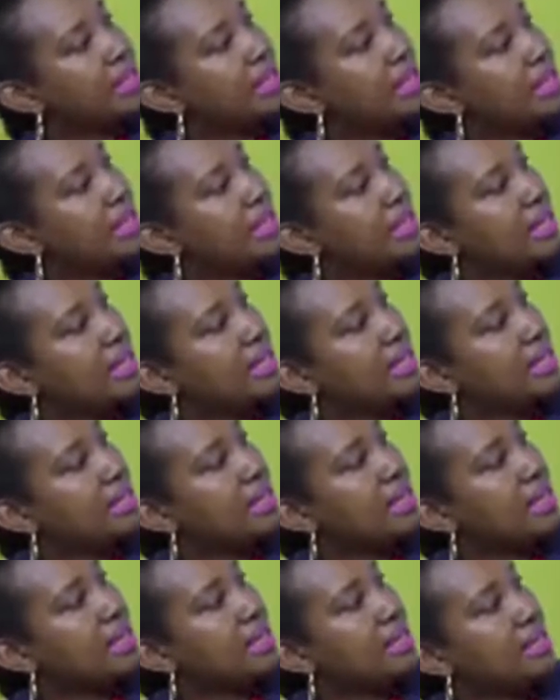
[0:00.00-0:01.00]

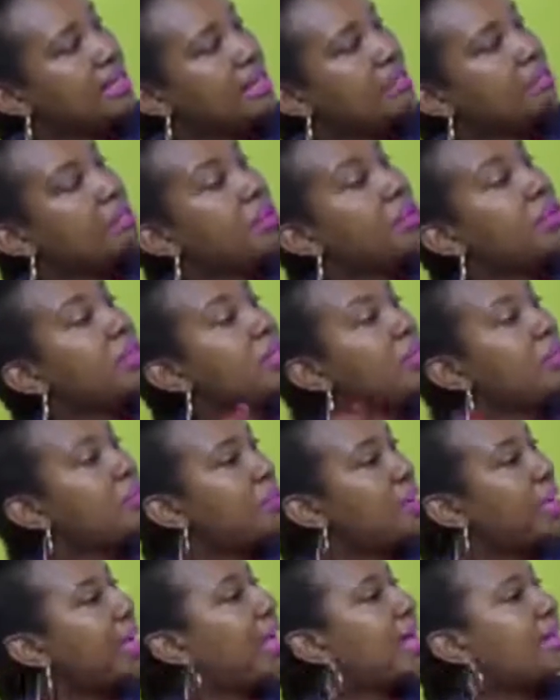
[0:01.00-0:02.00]
the building
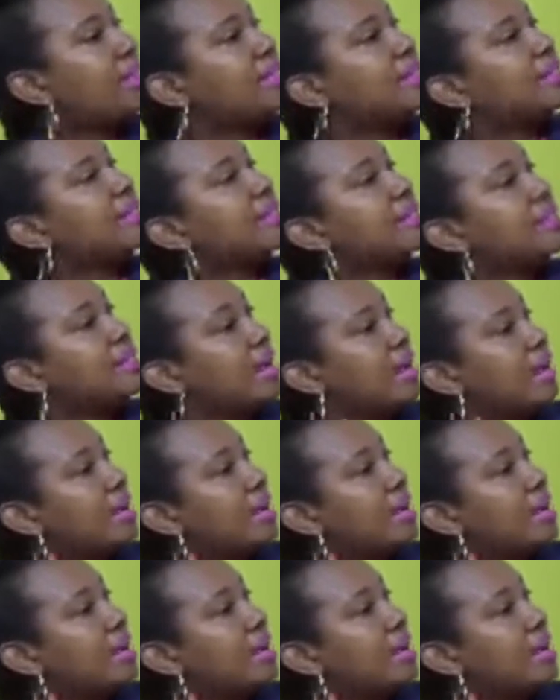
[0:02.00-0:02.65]
plans